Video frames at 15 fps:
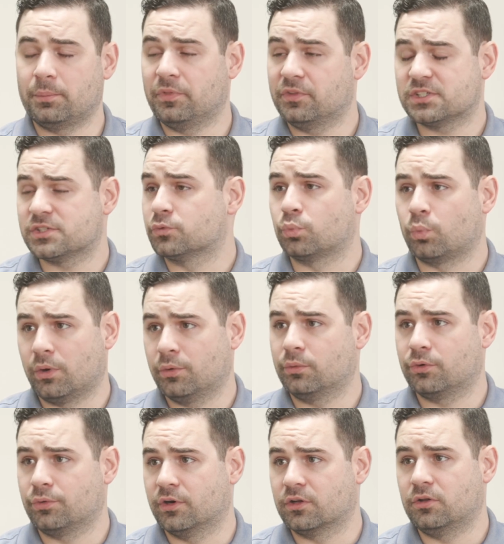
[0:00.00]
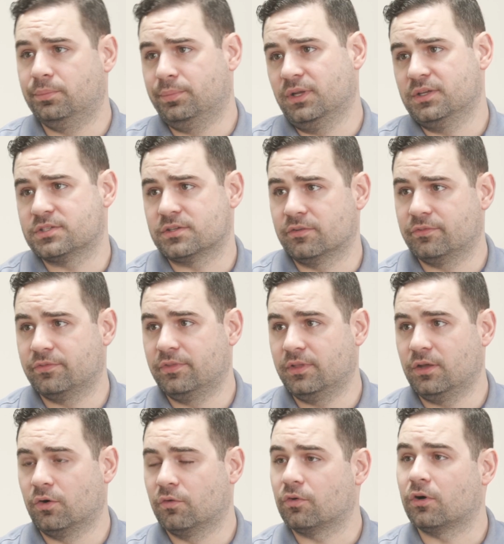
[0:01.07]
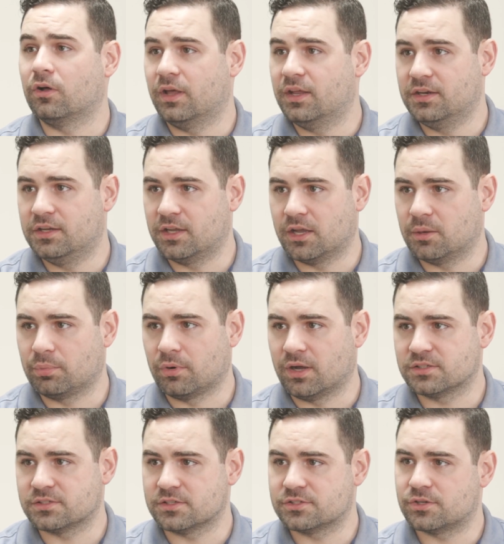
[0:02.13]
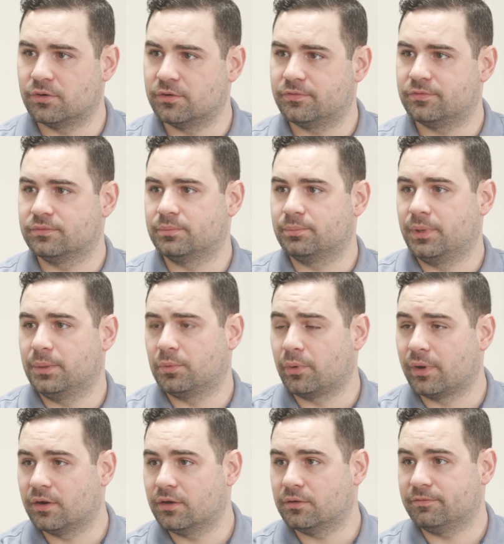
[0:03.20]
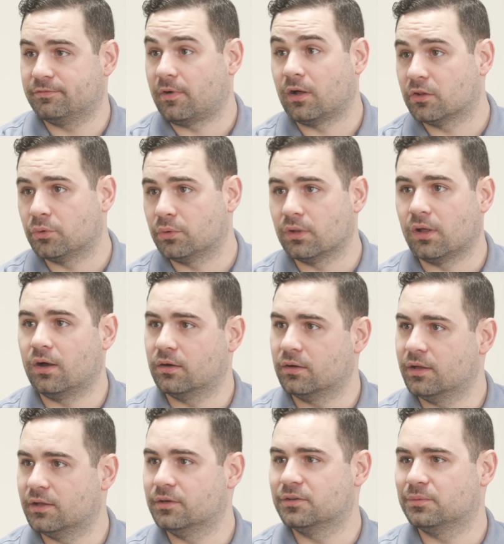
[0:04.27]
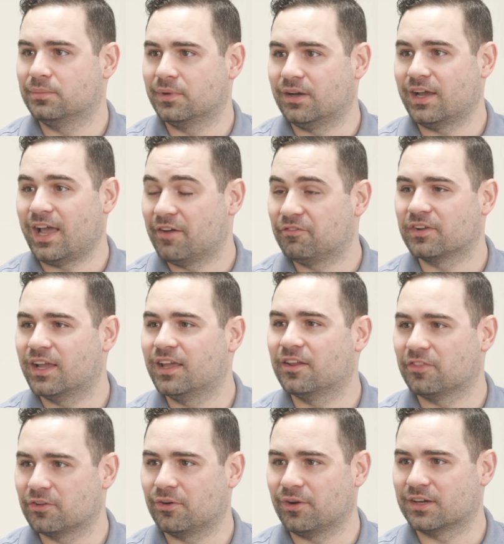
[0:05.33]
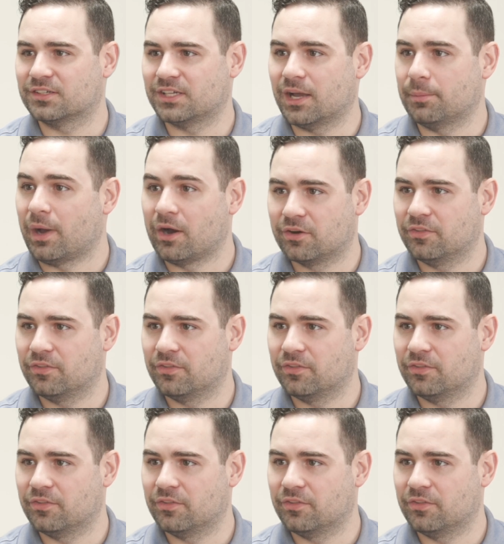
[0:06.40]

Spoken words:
I mean, this is one critical piece of the overall NDA process. So if people want to follow along and advocate at the correct time, how